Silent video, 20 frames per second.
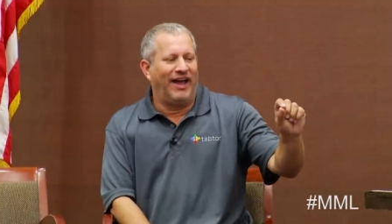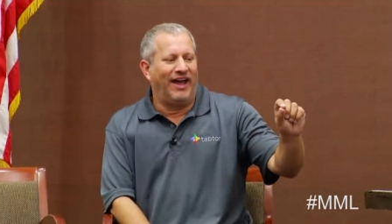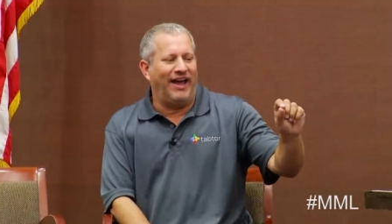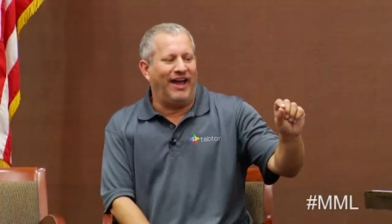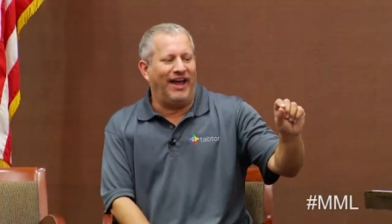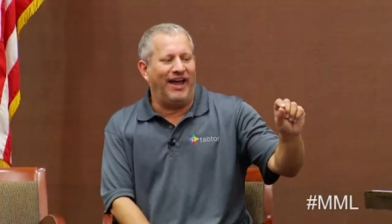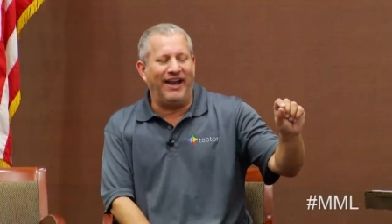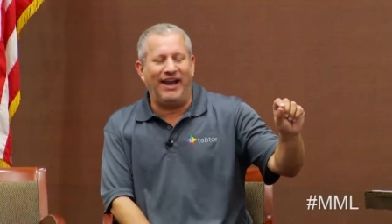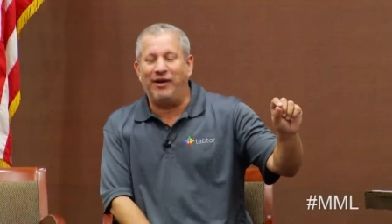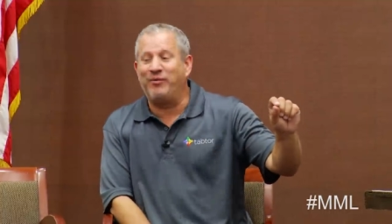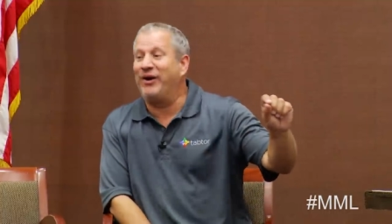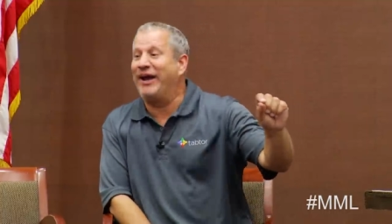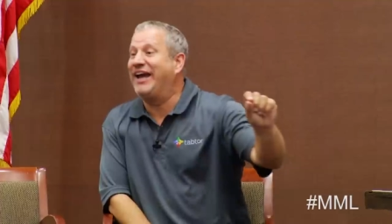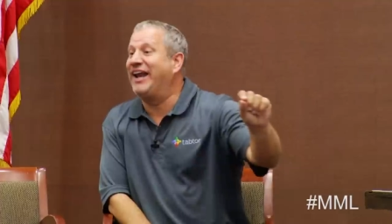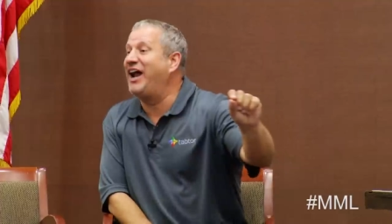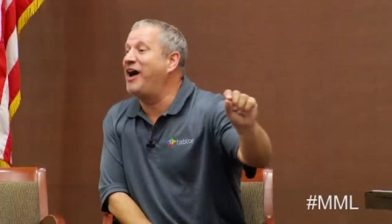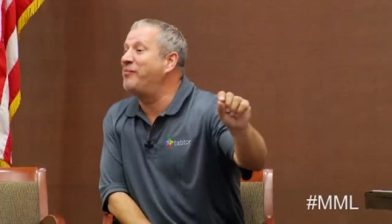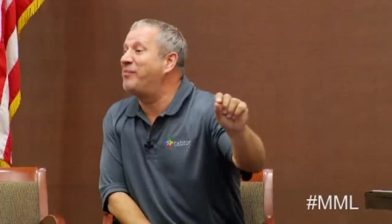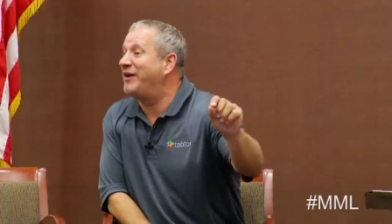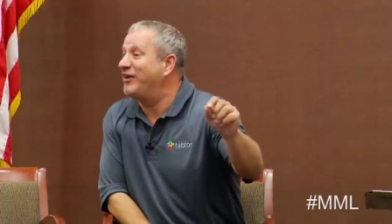and they ring it
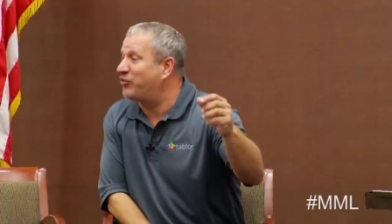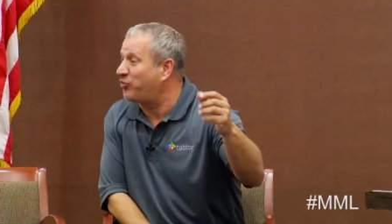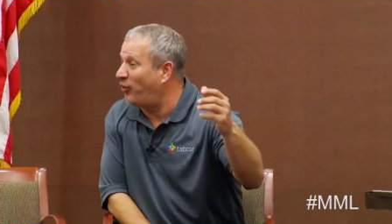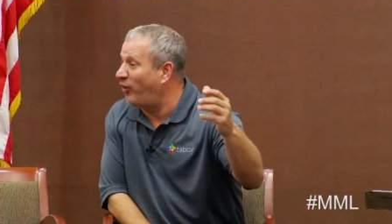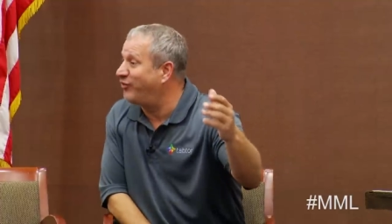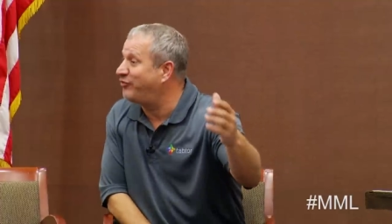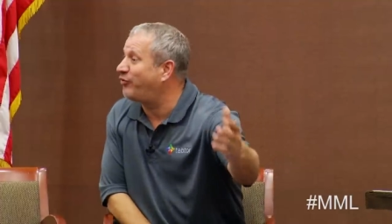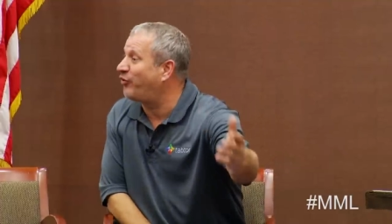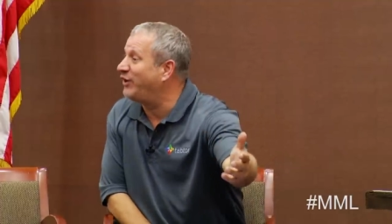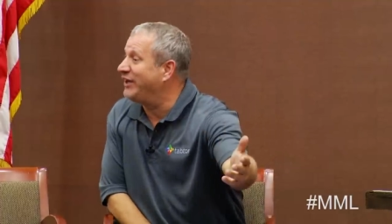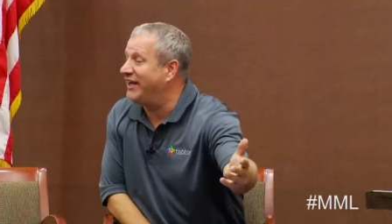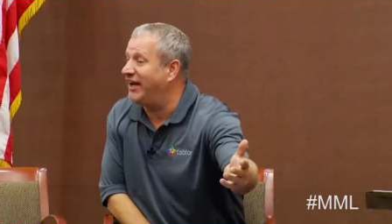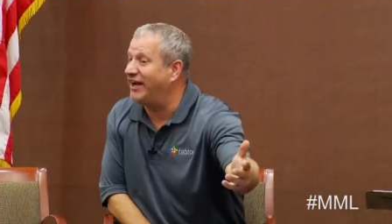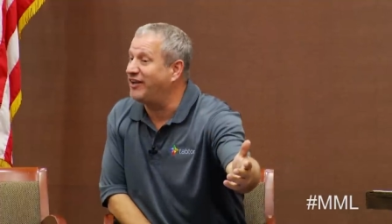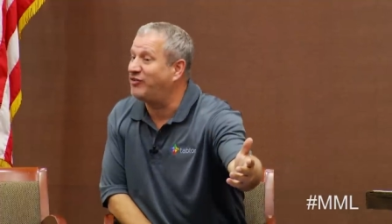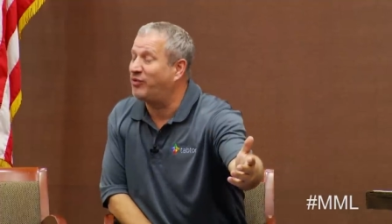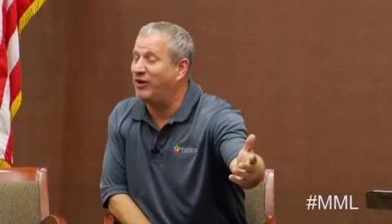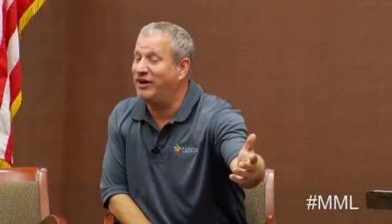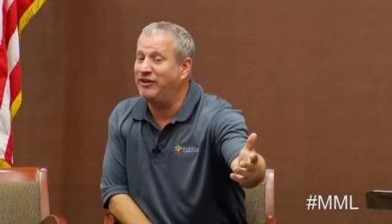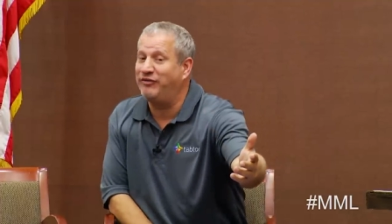up, and it's
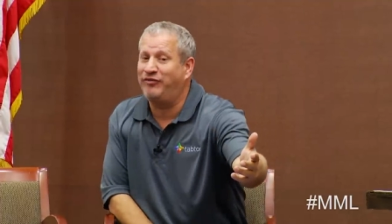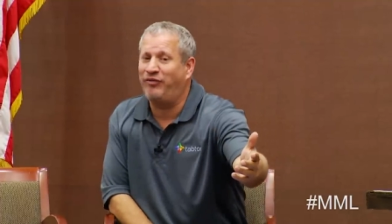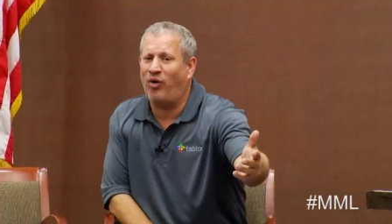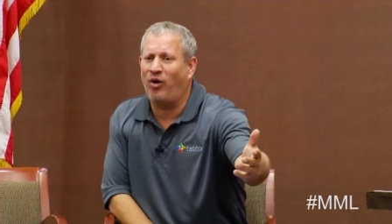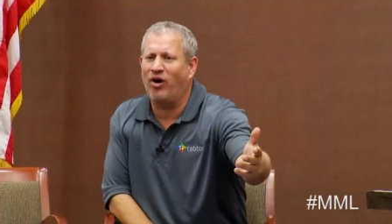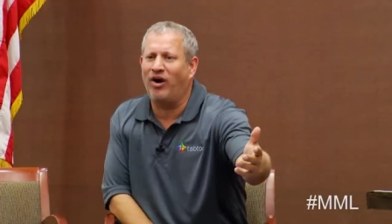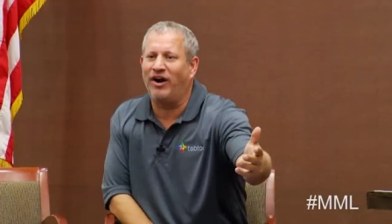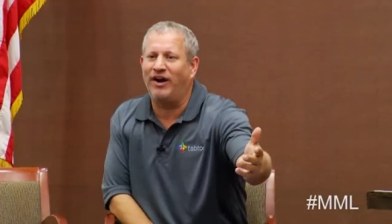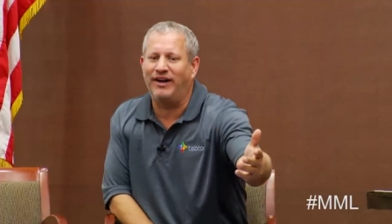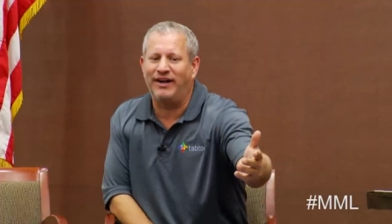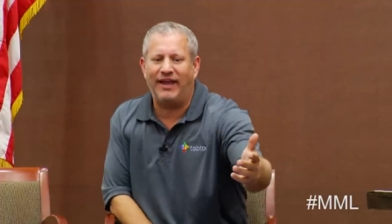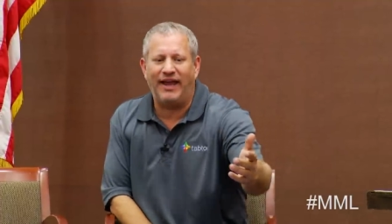149.24.